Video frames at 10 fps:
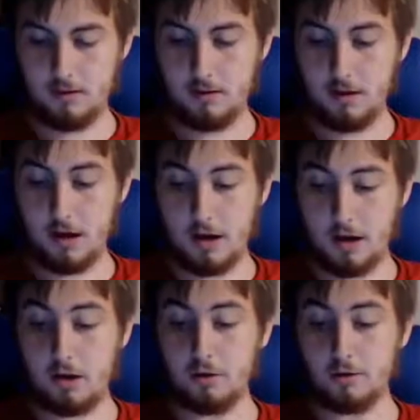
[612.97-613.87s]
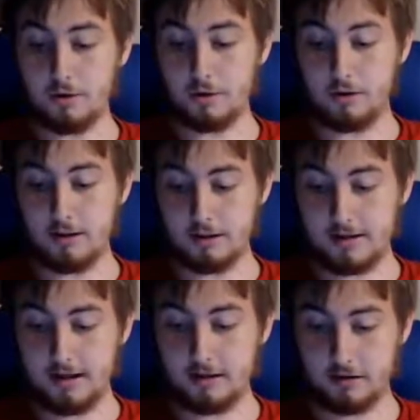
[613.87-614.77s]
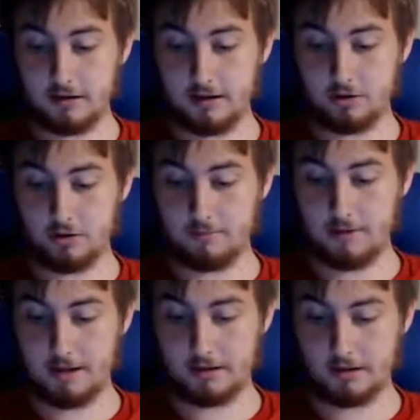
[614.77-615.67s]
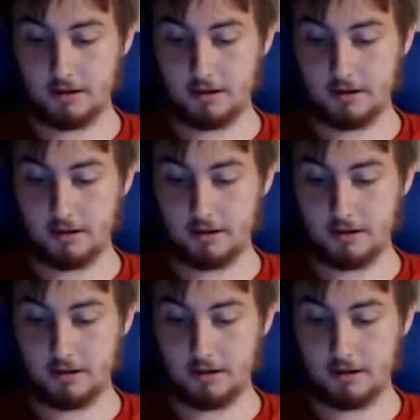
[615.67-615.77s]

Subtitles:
No, he has Kansas actually up next.